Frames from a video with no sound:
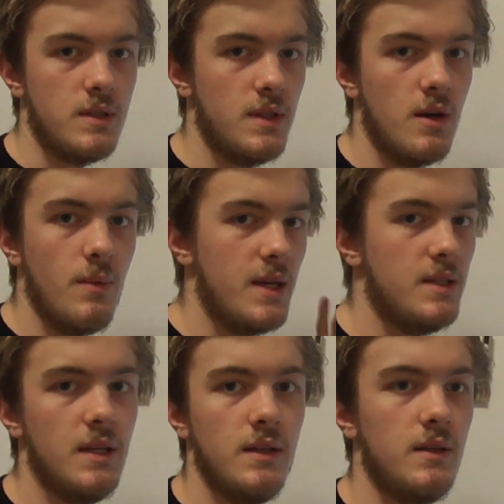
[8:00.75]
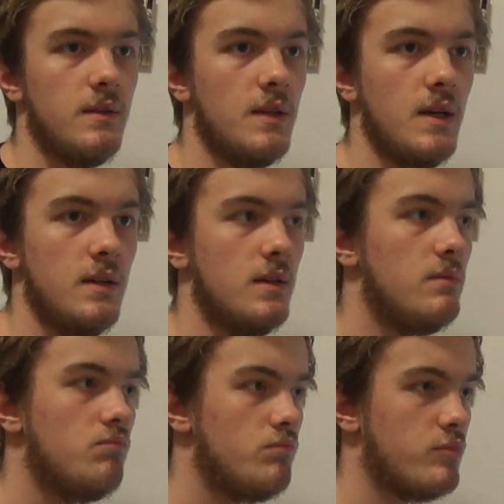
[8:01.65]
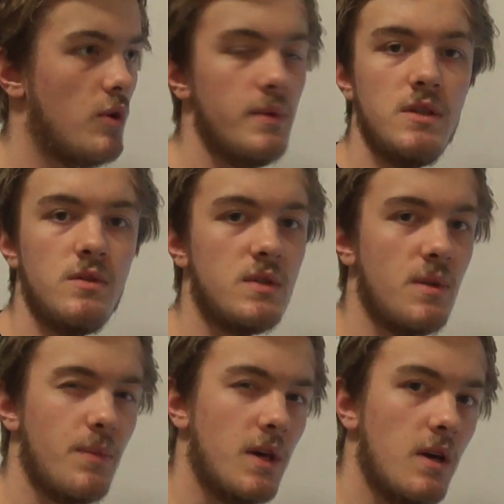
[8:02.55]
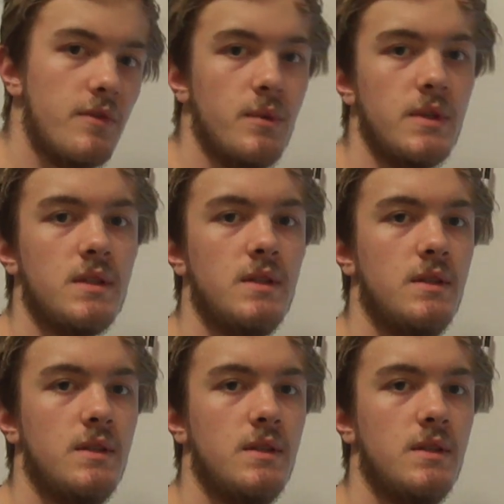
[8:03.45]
and then I'll make dinner and then probably do something afterwards.